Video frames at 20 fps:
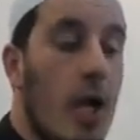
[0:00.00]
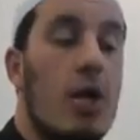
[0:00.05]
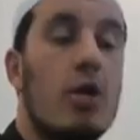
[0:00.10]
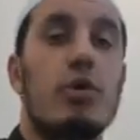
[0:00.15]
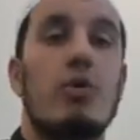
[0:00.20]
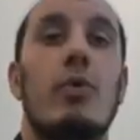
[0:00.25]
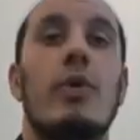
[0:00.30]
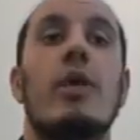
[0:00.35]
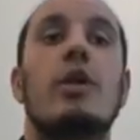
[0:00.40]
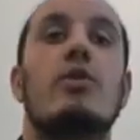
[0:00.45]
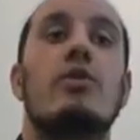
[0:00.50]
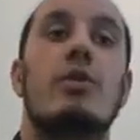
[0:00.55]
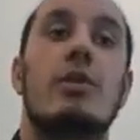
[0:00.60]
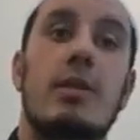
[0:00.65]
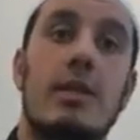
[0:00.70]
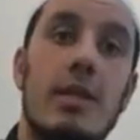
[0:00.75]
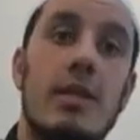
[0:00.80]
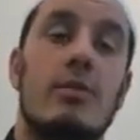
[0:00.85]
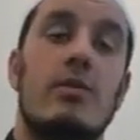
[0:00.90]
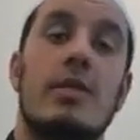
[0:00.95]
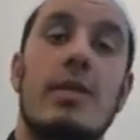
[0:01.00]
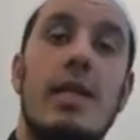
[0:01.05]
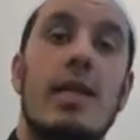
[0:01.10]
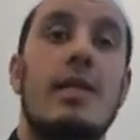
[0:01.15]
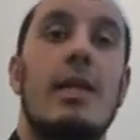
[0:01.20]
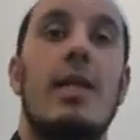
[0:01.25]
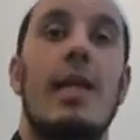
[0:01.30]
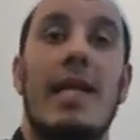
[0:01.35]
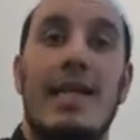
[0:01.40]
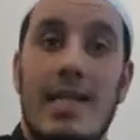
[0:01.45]
So when he used to see
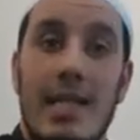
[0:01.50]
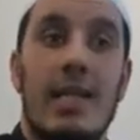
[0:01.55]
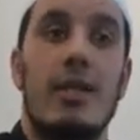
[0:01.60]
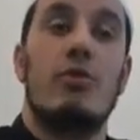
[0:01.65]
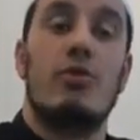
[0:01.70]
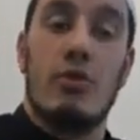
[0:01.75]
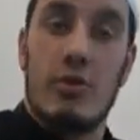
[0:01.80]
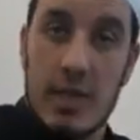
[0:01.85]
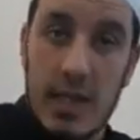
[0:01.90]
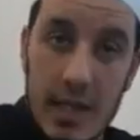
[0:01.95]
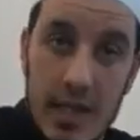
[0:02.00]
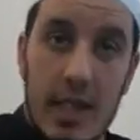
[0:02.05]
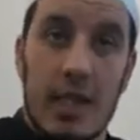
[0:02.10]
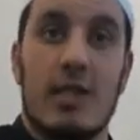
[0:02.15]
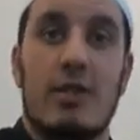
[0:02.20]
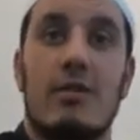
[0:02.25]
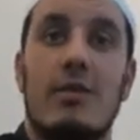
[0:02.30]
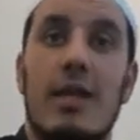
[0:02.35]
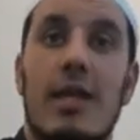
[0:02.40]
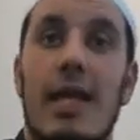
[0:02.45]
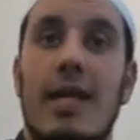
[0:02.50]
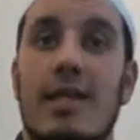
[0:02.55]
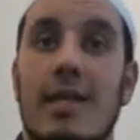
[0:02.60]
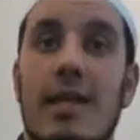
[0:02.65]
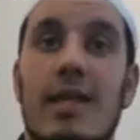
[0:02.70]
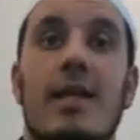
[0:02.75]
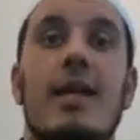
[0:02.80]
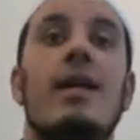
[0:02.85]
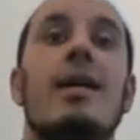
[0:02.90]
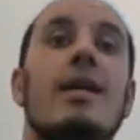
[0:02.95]
the lady, he used to sit next to the
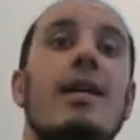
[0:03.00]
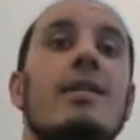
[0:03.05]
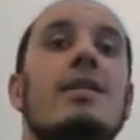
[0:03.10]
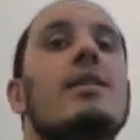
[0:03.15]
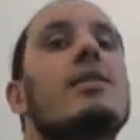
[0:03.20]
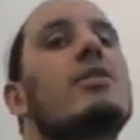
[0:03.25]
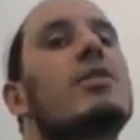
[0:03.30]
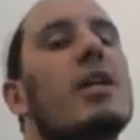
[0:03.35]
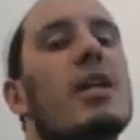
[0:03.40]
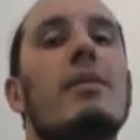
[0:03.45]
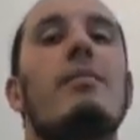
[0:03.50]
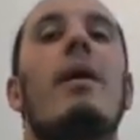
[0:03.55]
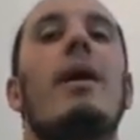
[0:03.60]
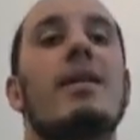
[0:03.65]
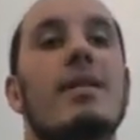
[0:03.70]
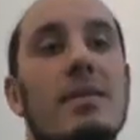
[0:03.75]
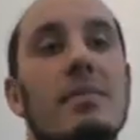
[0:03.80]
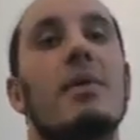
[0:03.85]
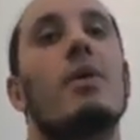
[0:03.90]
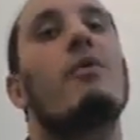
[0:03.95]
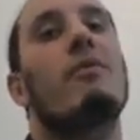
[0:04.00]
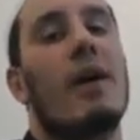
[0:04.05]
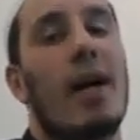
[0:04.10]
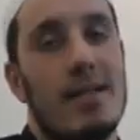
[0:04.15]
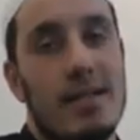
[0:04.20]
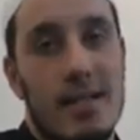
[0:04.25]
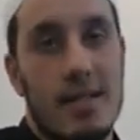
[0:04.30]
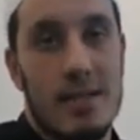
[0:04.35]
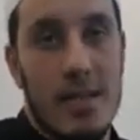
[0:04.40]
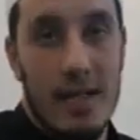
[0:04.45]
lady. He said, she reminds me of
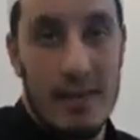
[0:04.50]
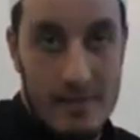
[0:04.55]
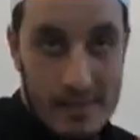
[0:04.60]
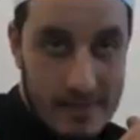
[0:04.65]
Khadija.